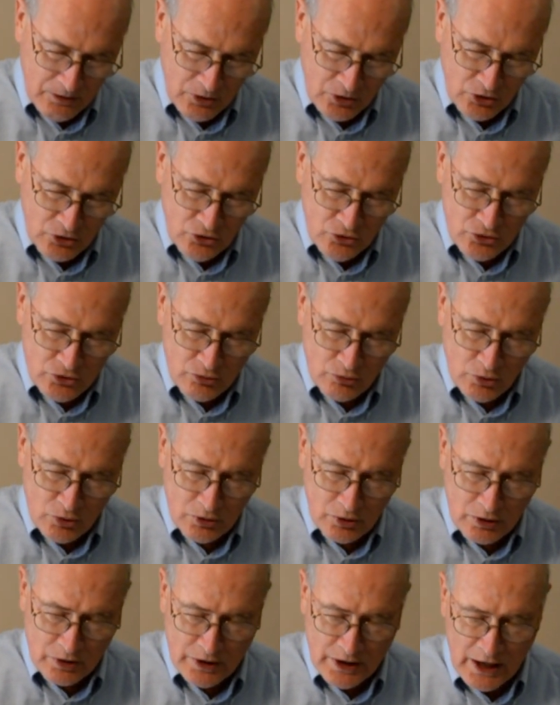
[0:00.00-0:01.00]
You can use a
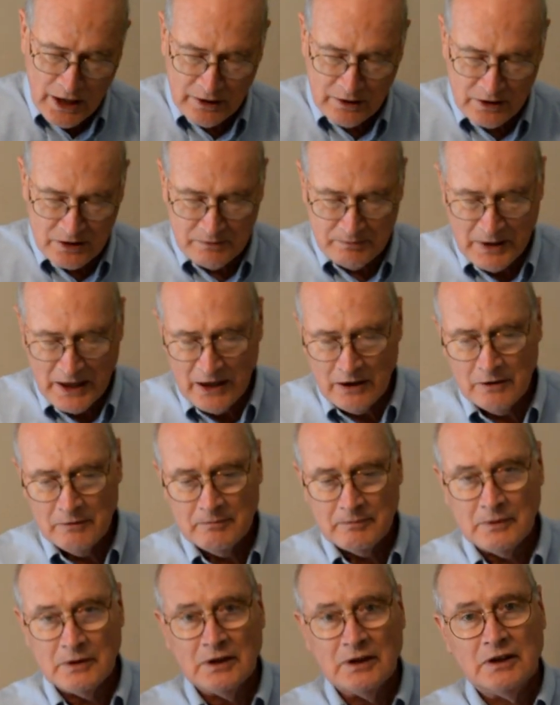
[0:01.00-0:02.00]
ruler or not, doesn't matter.
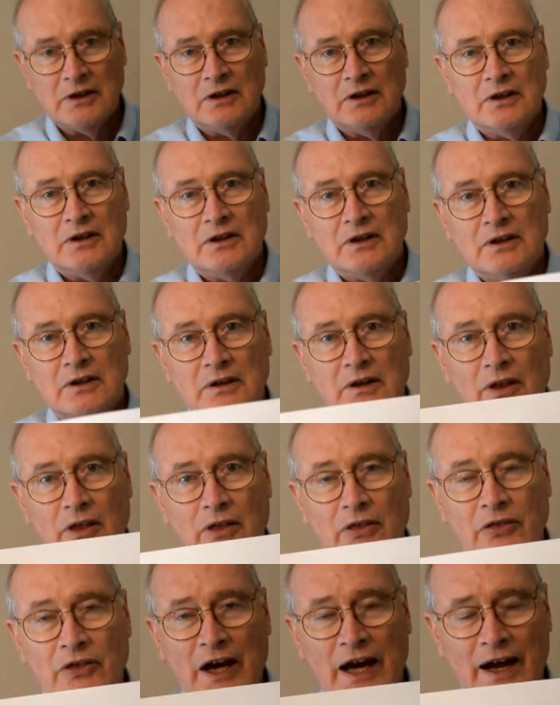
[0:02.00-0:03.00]

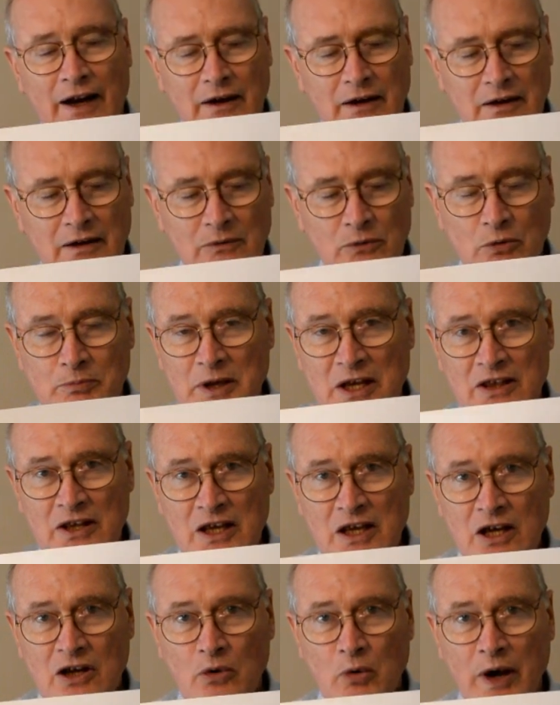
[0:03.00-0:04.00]
That will be
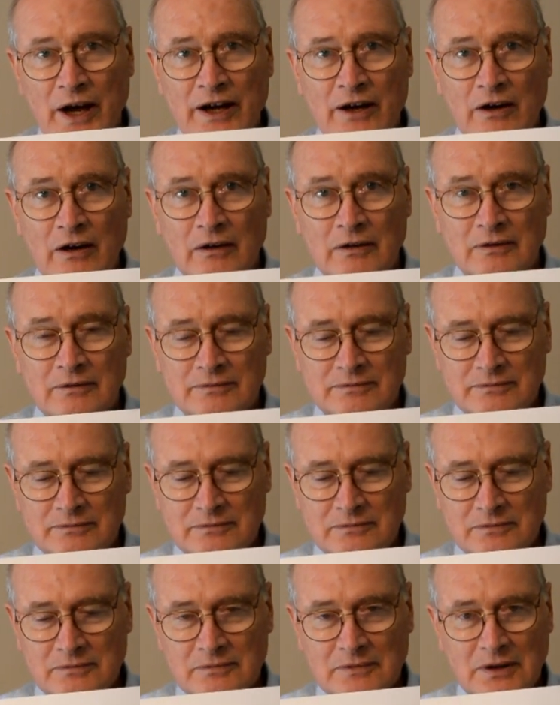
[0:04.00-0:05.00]
the equator.
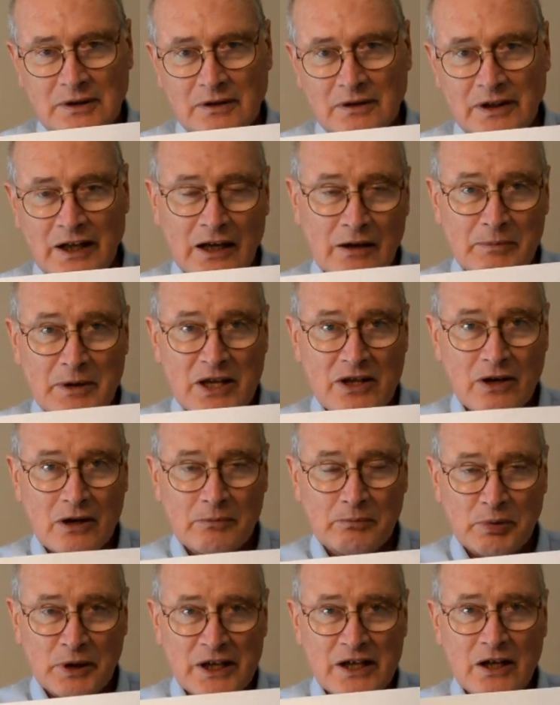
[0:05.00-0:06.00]
That'll be the
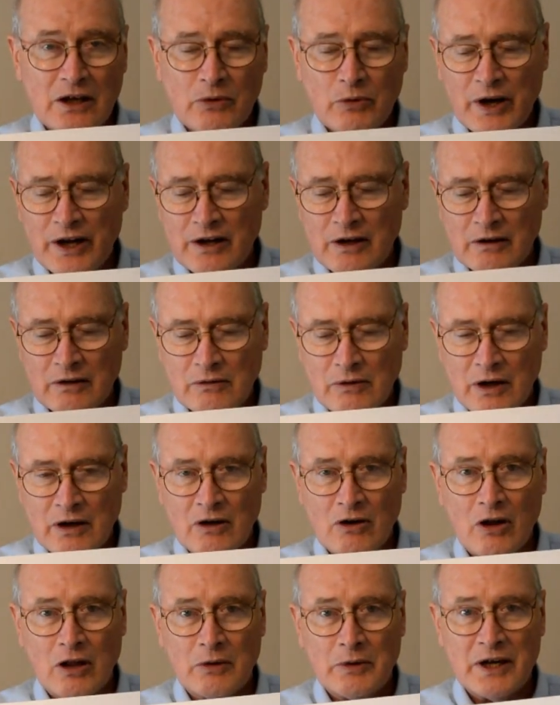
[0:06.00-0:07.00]
complete equator running
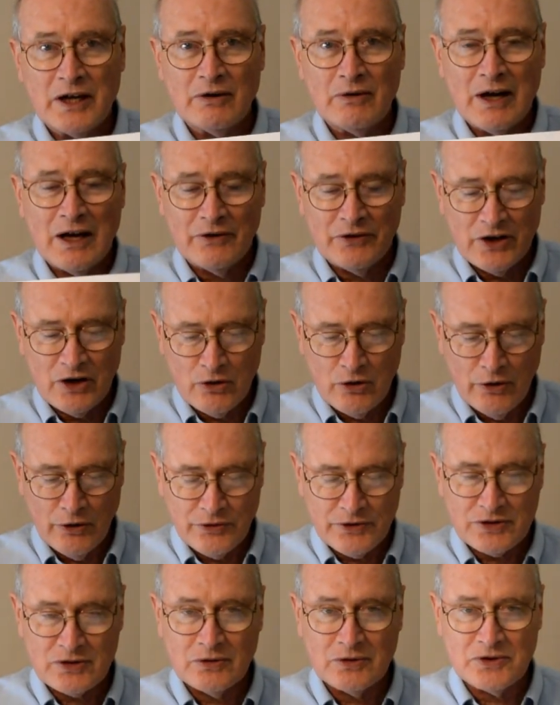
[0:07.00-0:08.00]
all the way around the
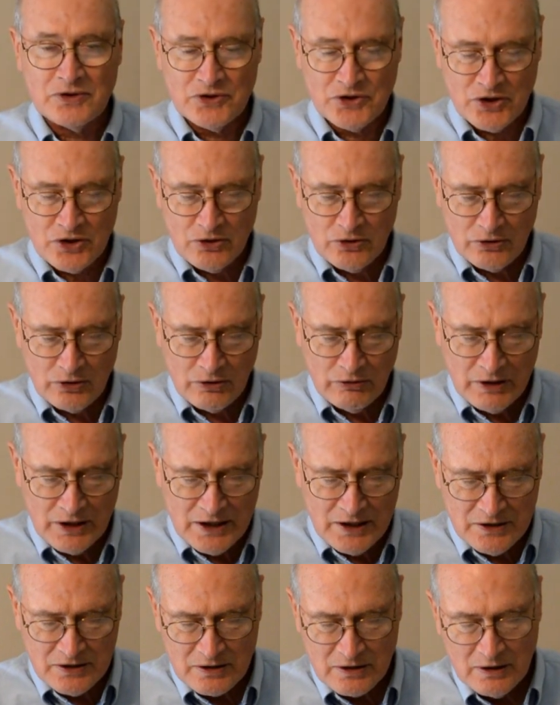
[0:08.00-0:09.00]
Earth. So it's 0
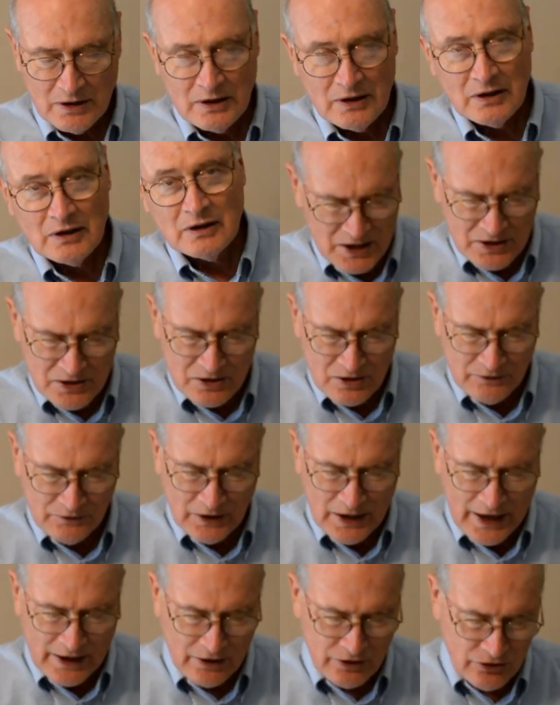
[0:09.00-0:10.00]
degrees of
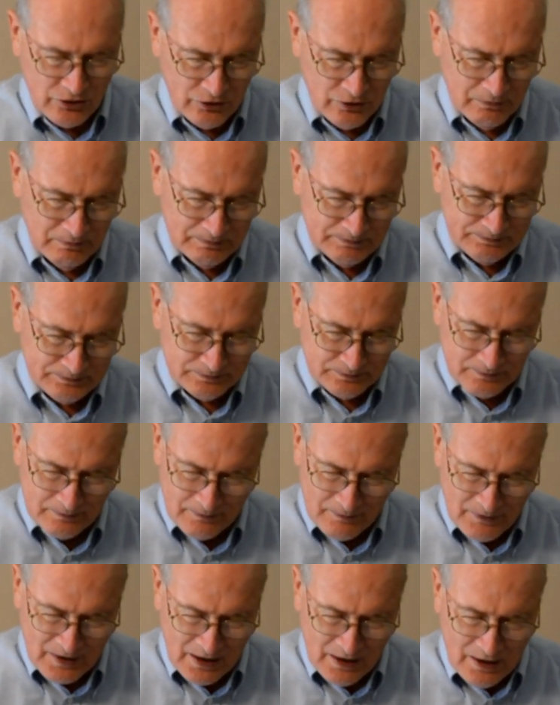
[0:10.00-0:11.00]
latitude.
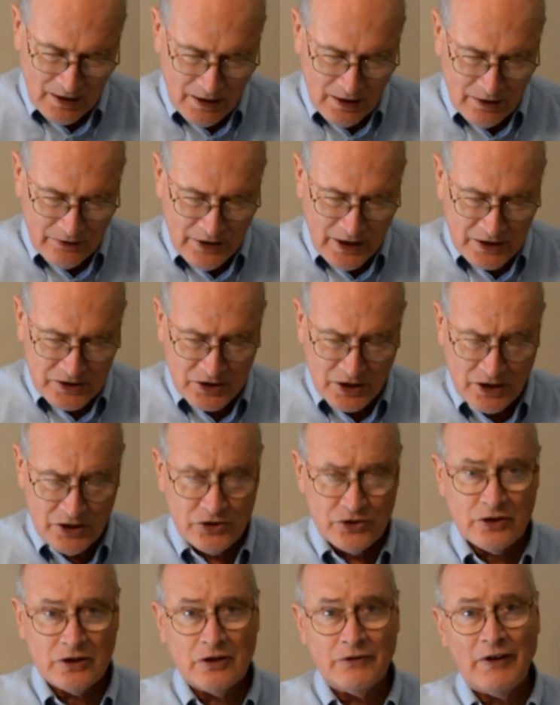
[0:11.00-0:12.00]
Next thing is
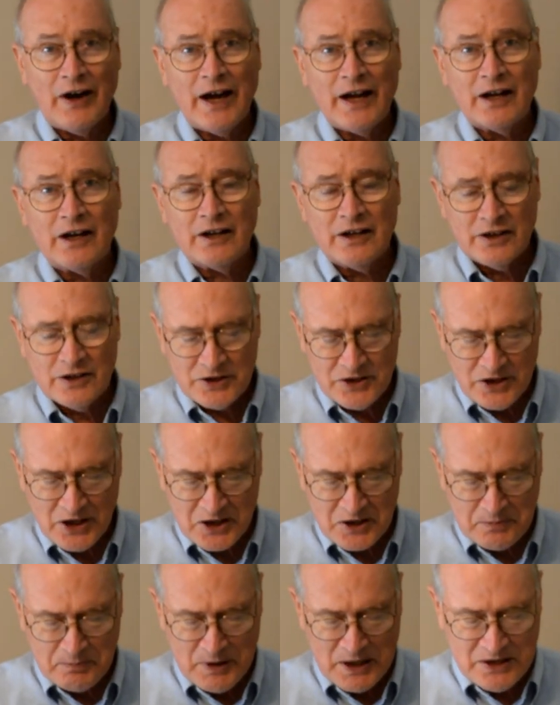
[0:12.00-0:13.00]
you divide it into
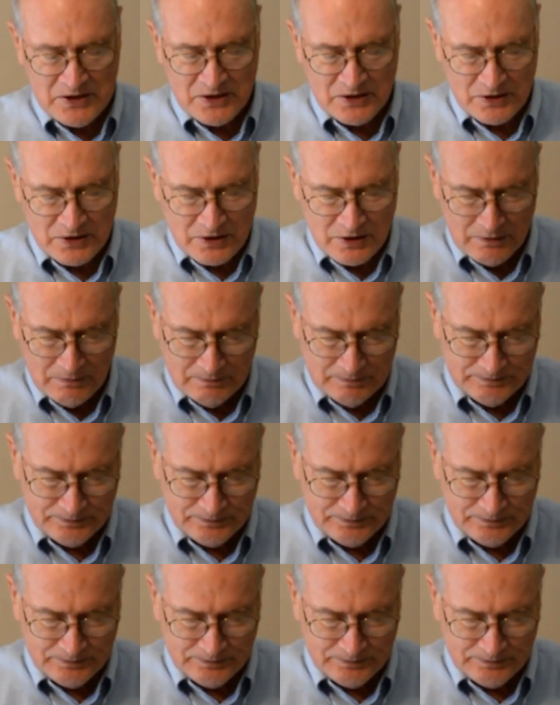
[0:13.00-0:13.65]
6 pieces.